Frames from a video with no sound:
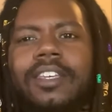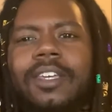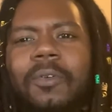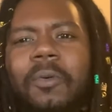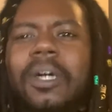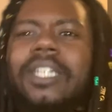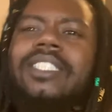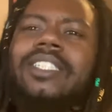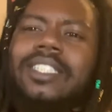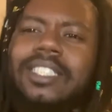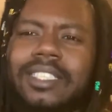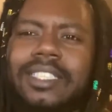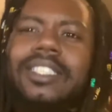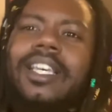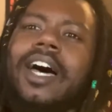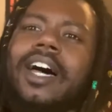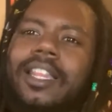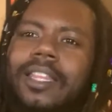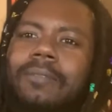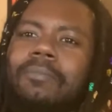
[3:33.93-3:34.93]
He wasn't a
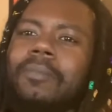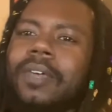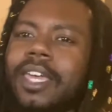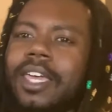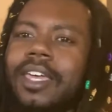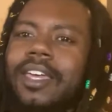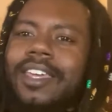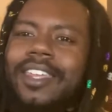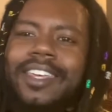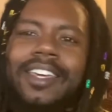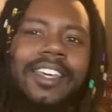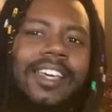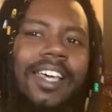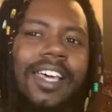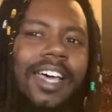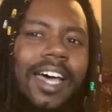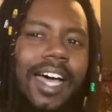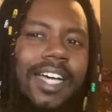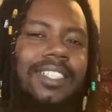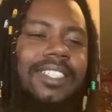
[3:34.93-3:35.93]
solid man,
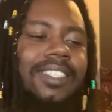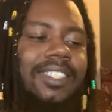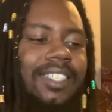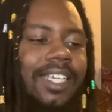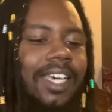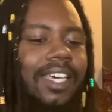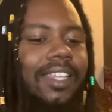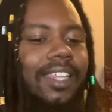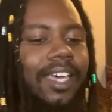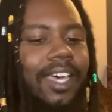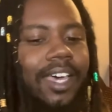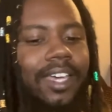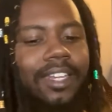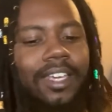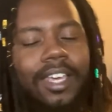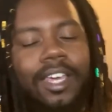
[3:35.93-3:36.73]
I should say that.